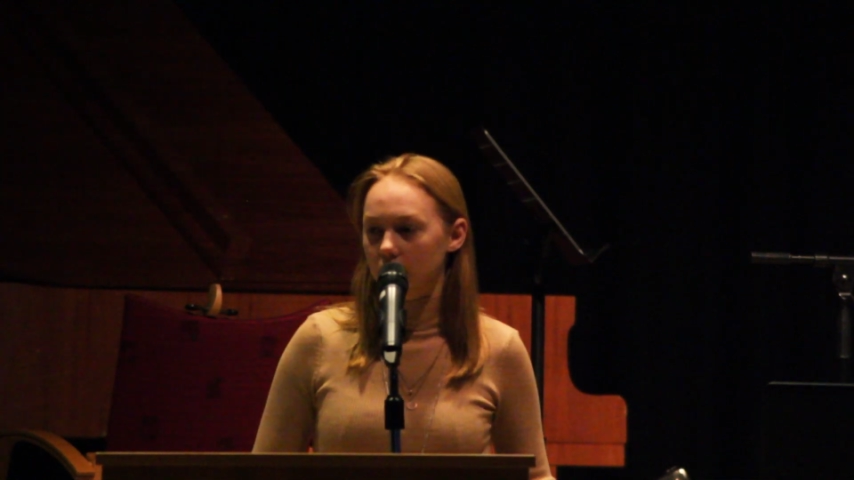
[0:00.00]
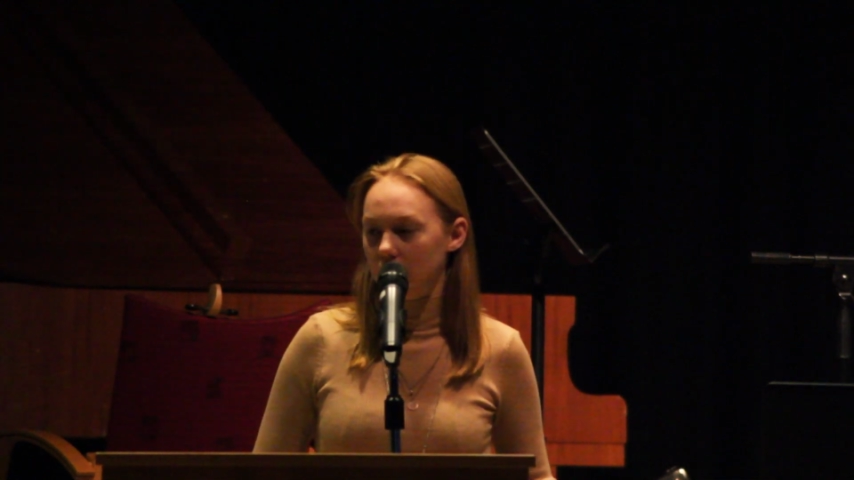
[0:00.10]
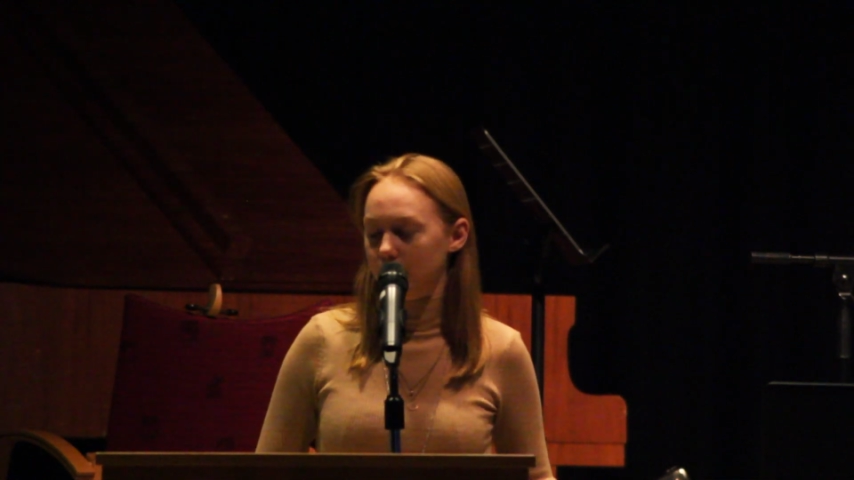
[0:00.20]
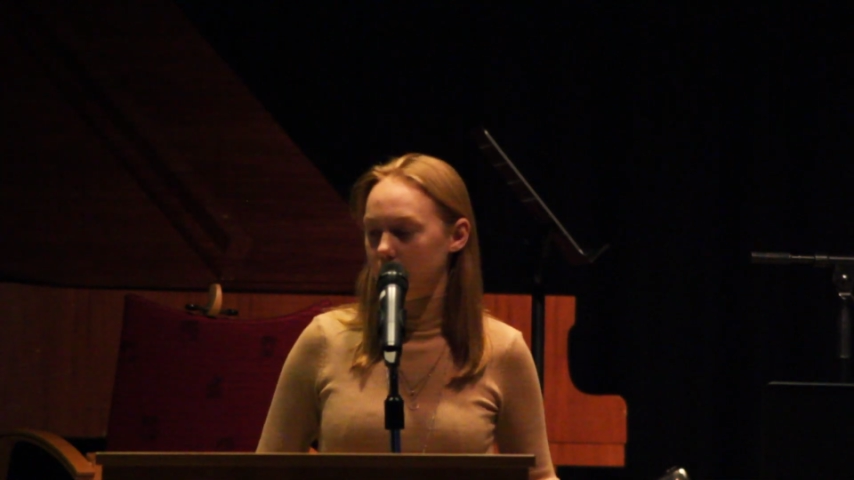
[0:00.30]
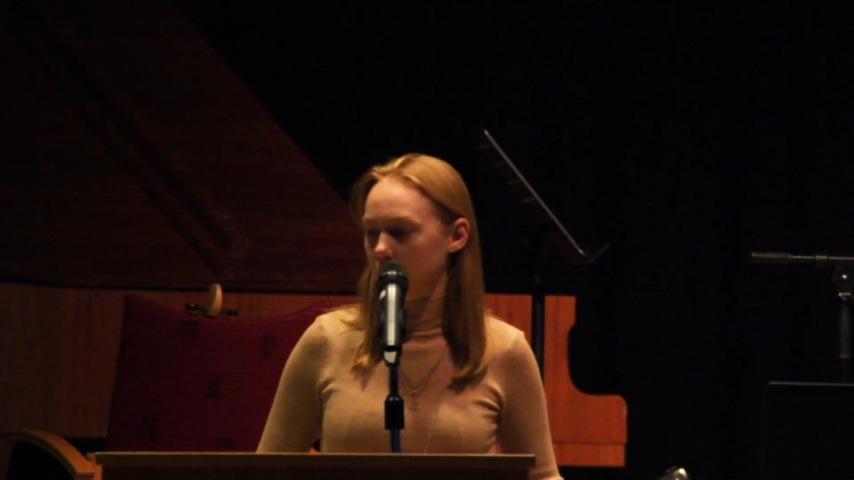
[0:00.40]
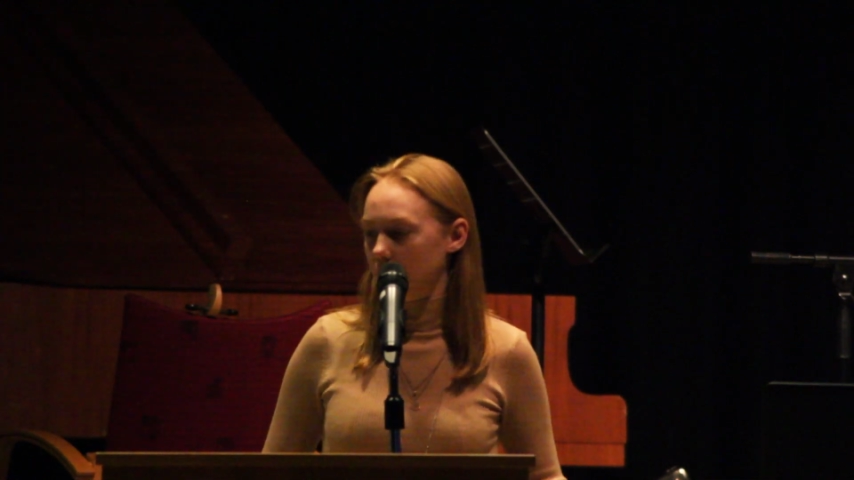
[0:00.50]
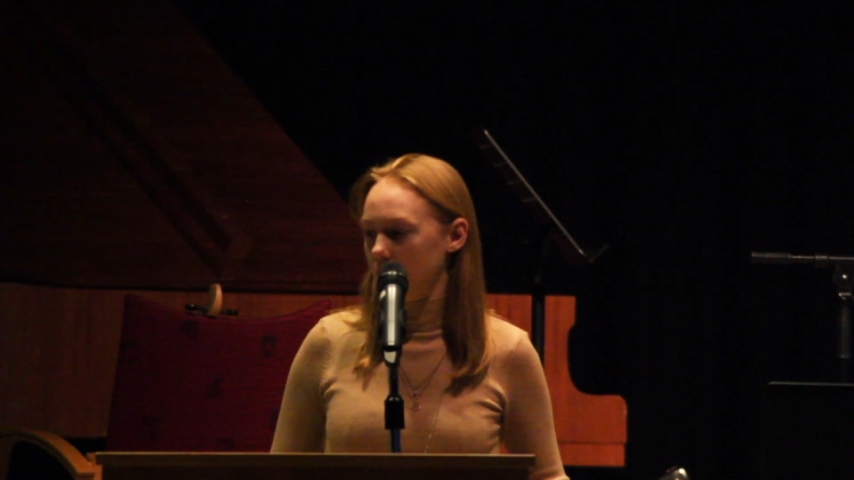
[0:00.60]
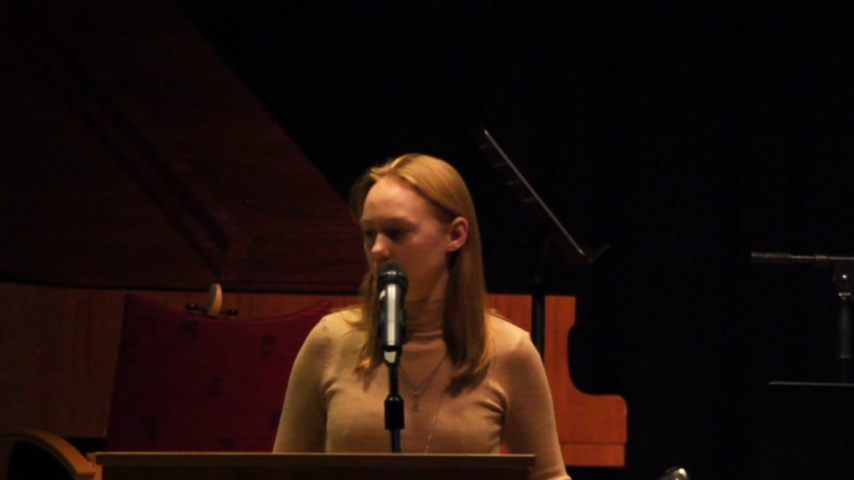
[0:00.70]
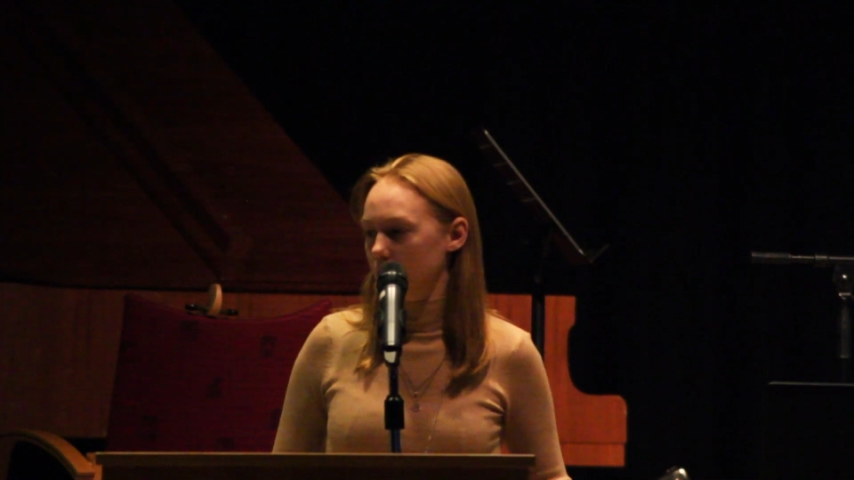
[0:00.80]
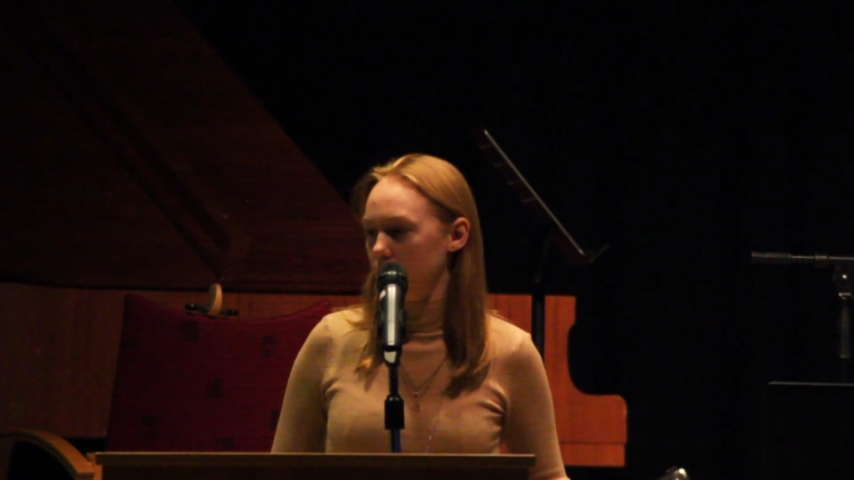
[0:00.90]
can
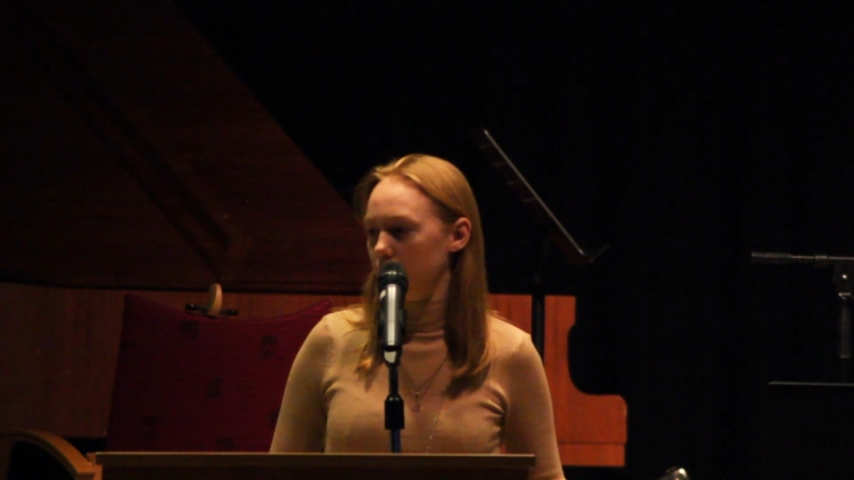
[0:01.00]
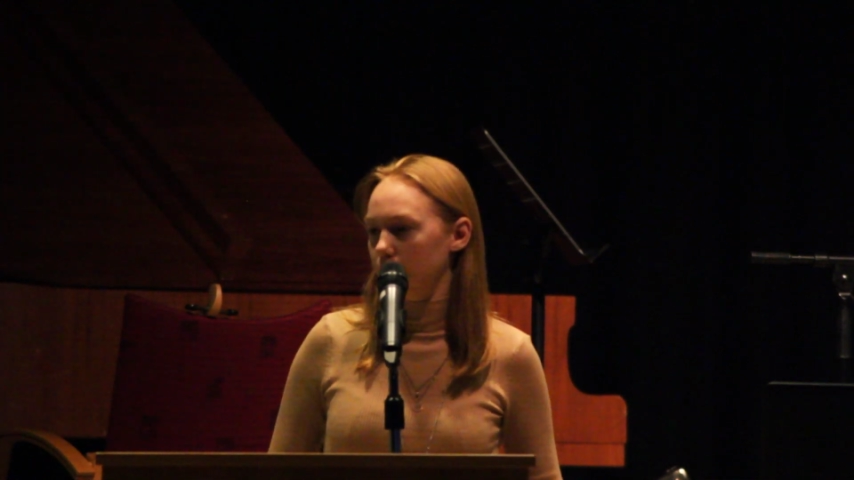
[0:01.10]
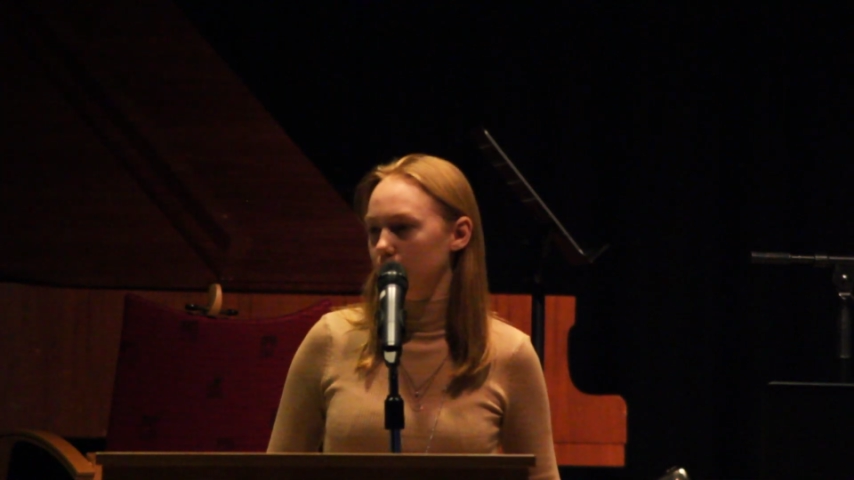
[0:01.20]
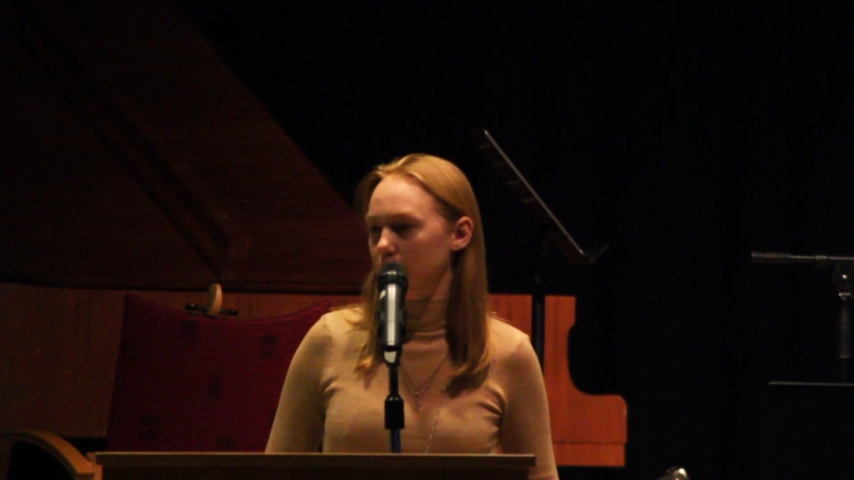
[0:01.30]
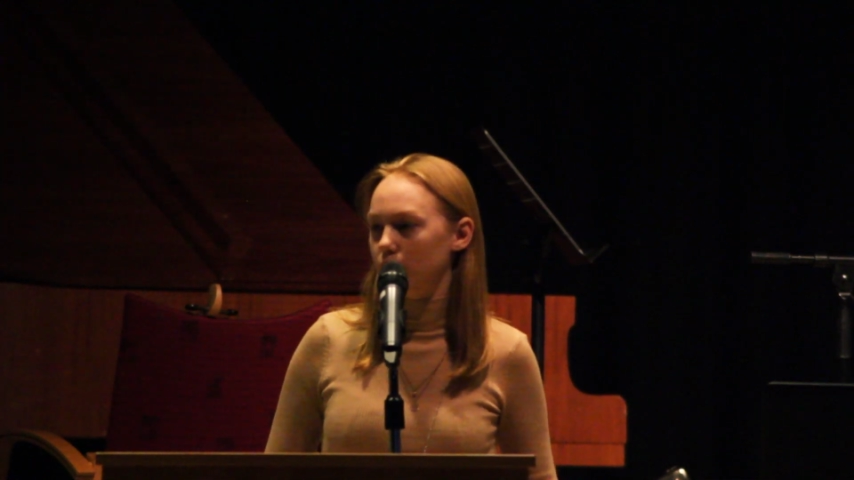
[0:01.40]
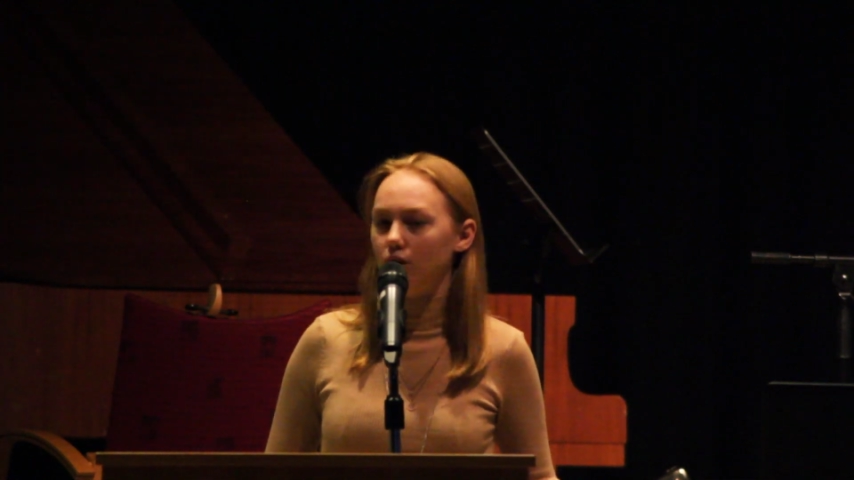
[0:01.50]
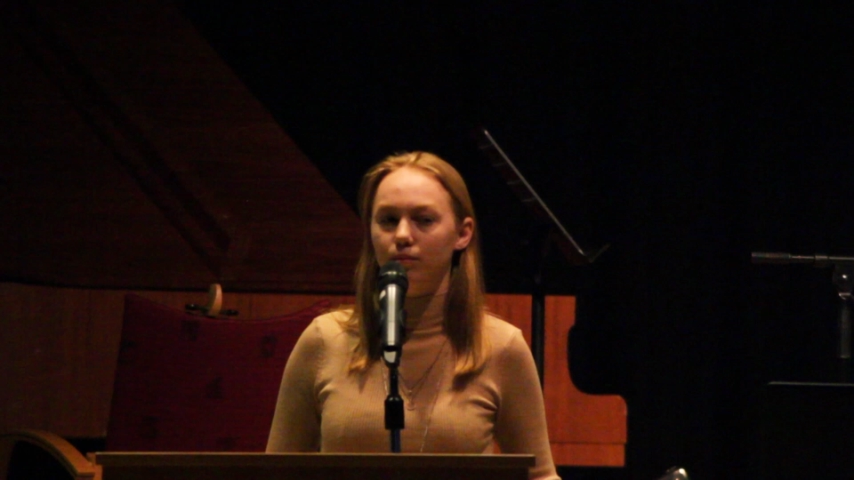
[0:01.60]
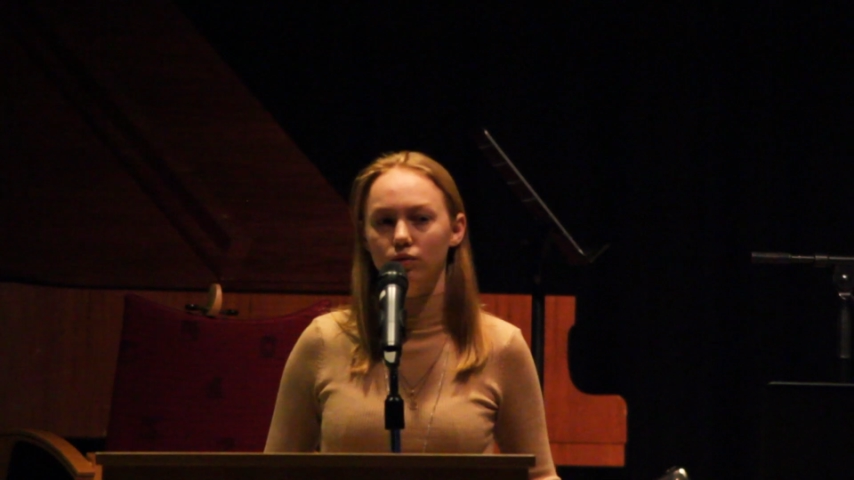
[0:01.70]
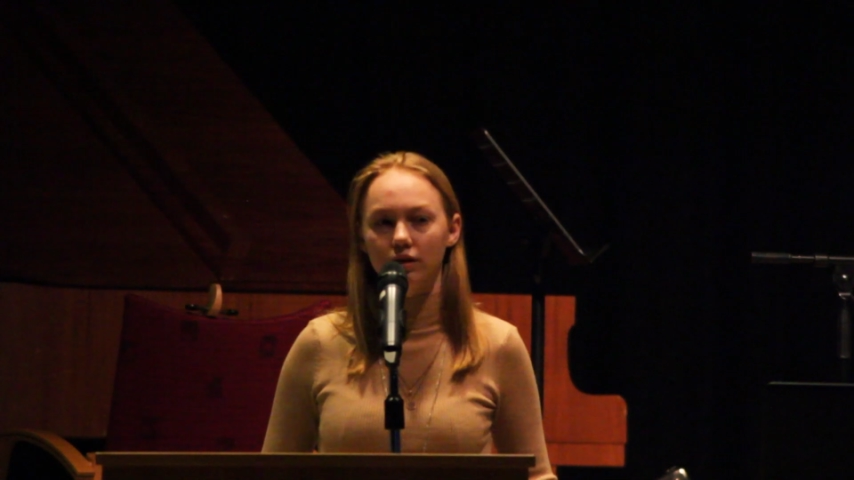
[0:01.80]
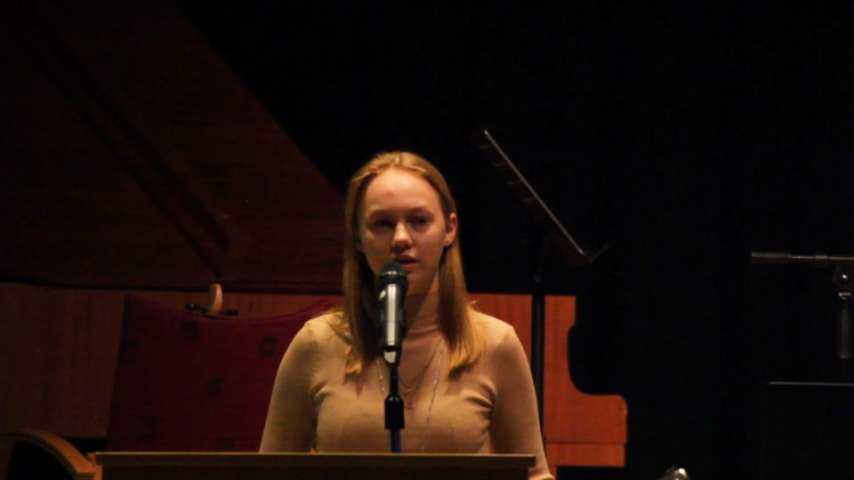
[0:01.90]
be people who are
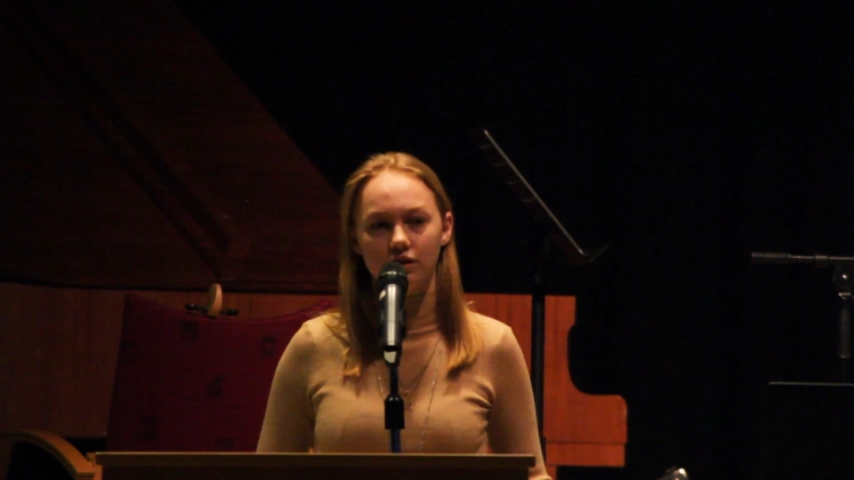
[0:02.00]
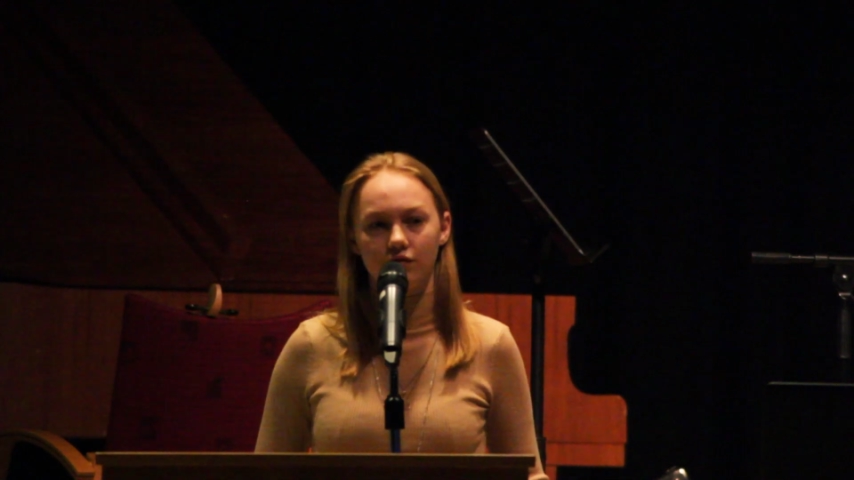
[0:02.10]
bullied,